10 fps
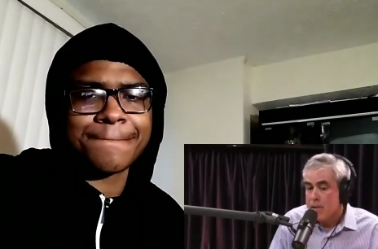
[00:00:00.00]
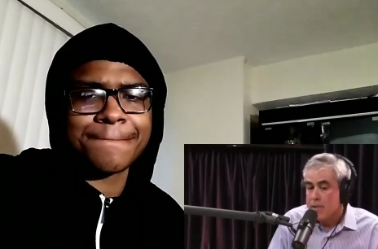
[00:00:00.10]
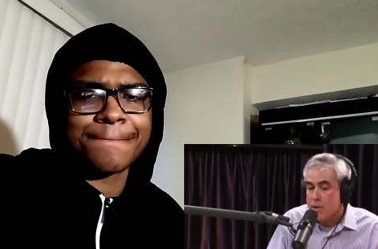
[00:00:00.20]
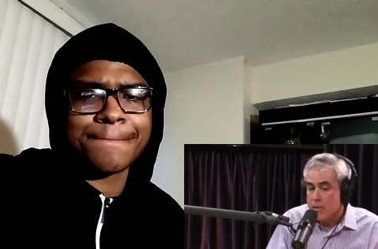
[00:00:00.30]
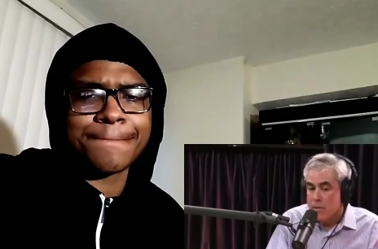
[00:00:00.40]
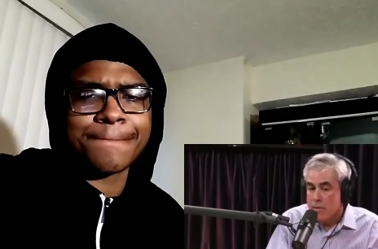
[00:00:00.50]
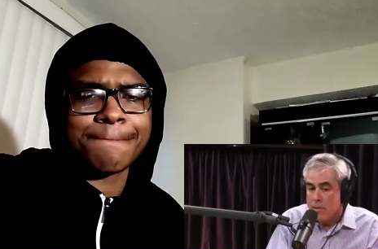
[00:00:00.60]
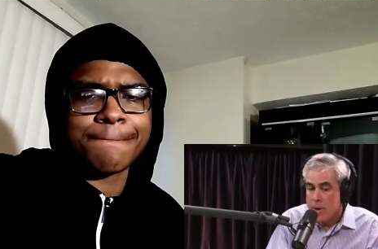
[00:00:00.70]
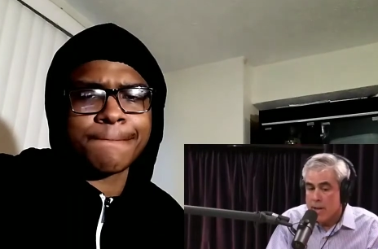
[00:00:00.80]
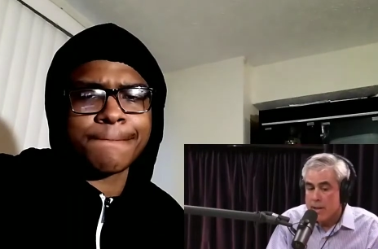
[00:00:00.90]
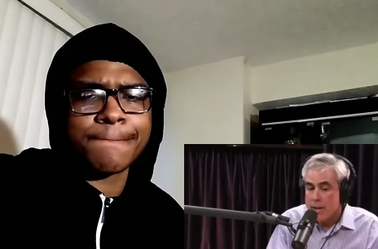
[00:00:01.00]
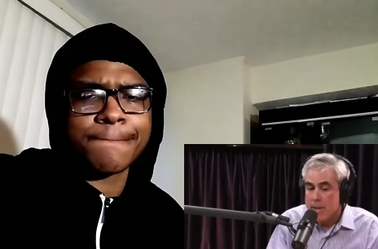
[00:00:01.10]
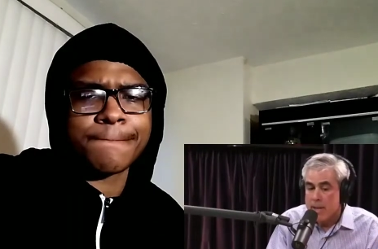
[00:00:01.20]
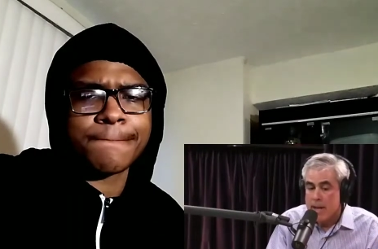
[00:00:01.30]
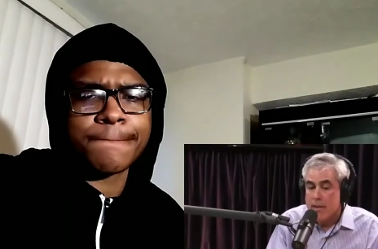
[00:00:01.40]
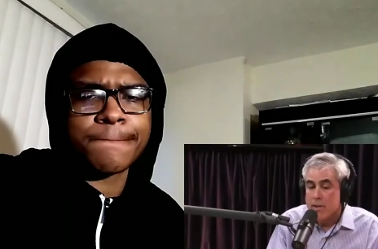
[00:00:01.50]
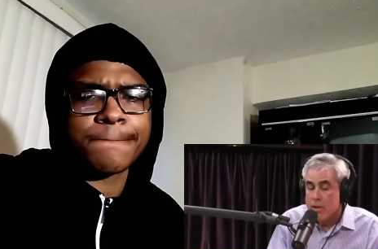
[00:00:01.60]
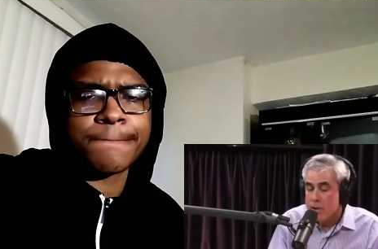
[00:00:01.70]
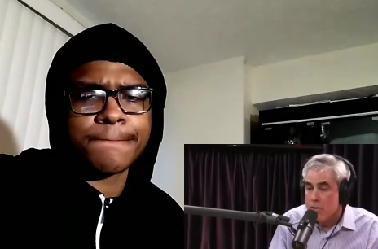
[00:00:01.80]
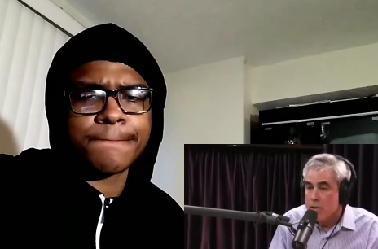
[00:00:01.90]
Speaker 1: So the right leaning media has
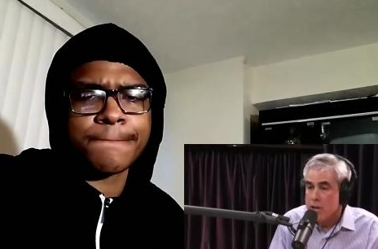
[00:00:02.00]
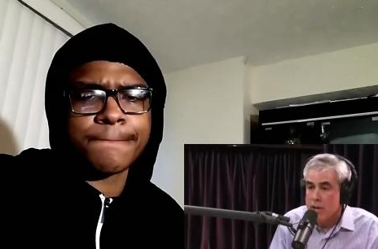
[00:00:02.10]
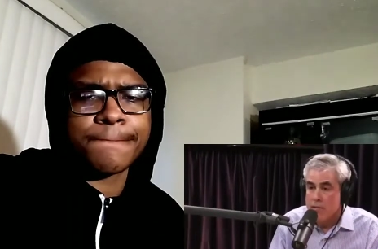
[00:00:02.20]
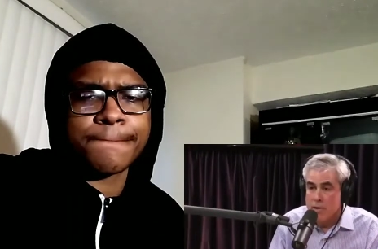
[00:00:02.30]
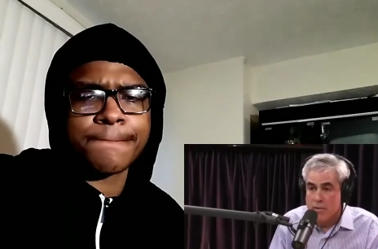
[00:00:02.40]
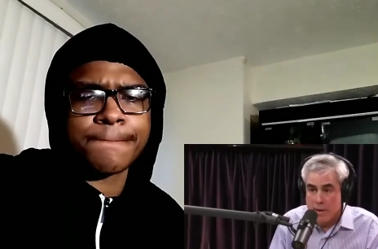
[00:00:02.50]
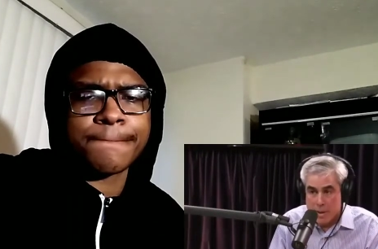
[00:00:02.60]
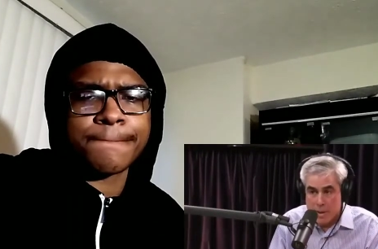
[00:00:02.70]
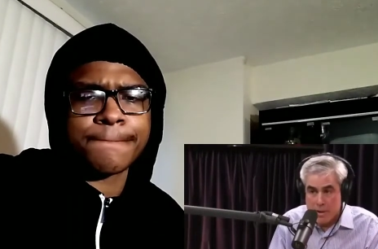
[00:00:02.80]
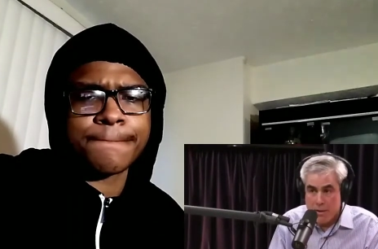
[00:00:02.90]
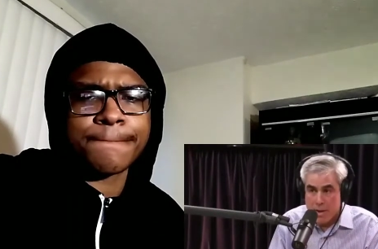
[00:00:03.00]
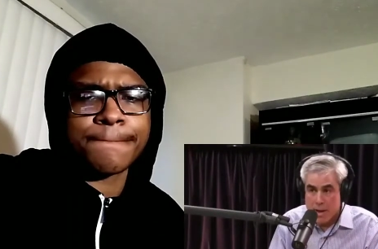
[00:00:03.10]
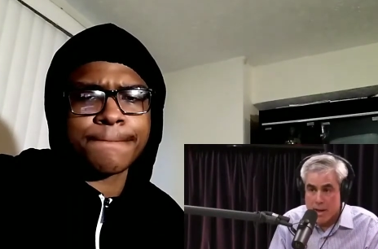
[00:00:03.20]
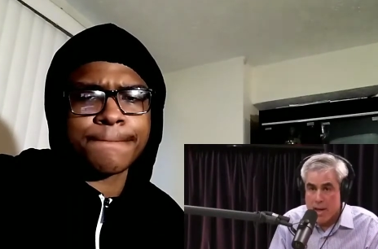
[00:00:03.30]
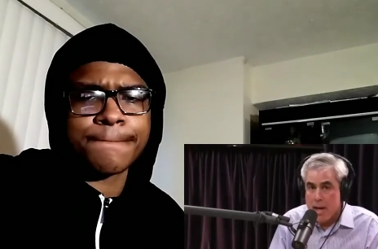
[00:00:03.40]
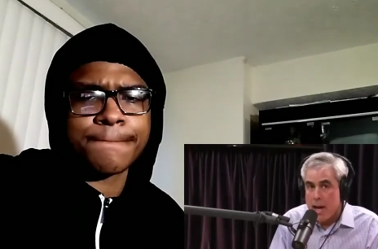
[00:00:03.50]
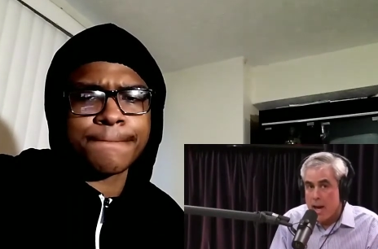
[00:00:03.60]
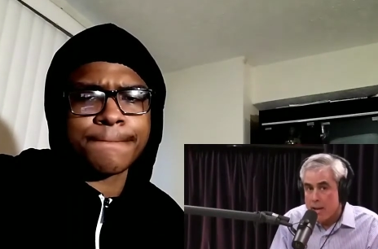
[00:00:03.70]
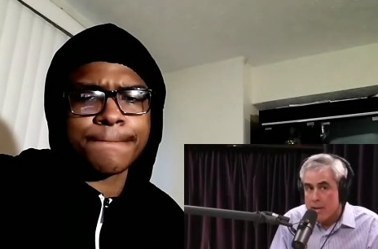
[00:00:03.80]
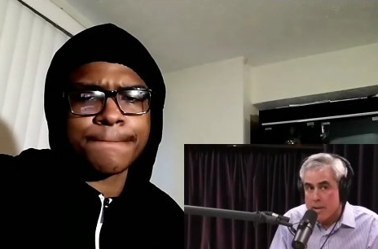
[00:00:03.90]
huge coverage of every little thing,
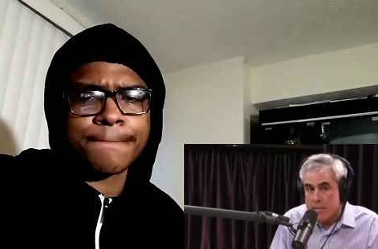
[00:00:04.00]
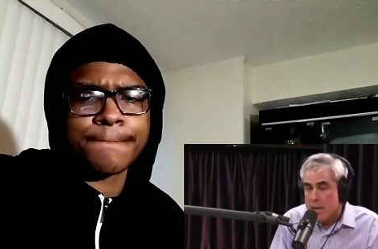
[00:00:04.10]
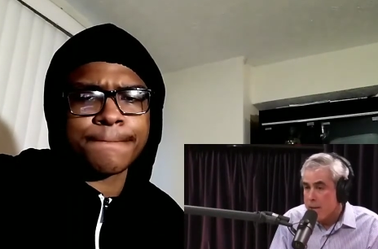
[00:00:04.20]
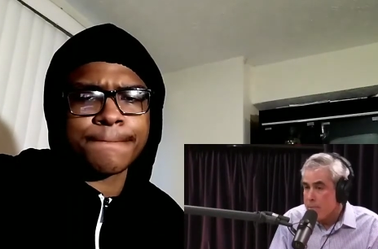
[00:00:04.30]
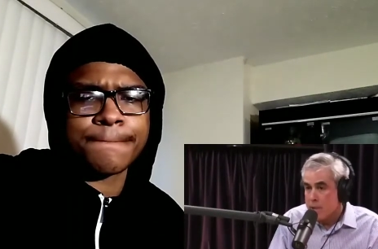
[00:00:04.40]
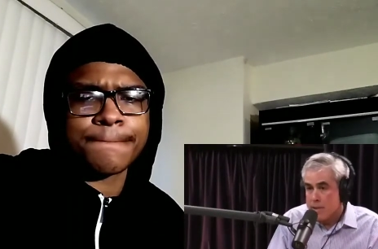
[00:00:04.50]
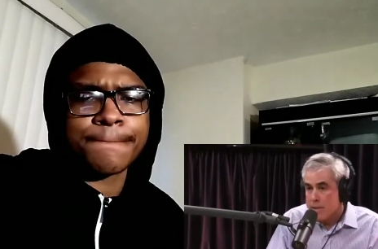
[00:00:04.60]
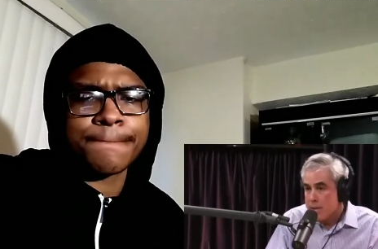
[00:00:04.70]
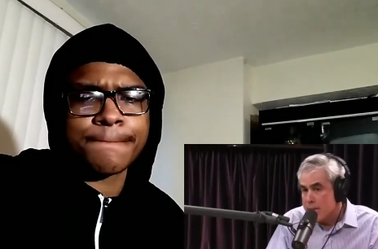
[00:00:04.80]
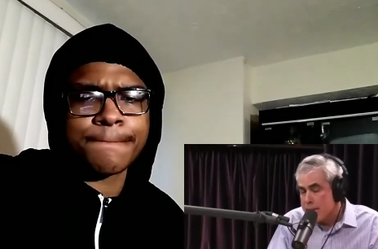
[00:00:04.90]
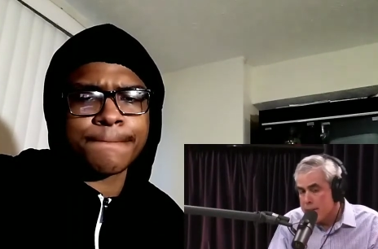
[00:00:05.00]
and sometimes it's it's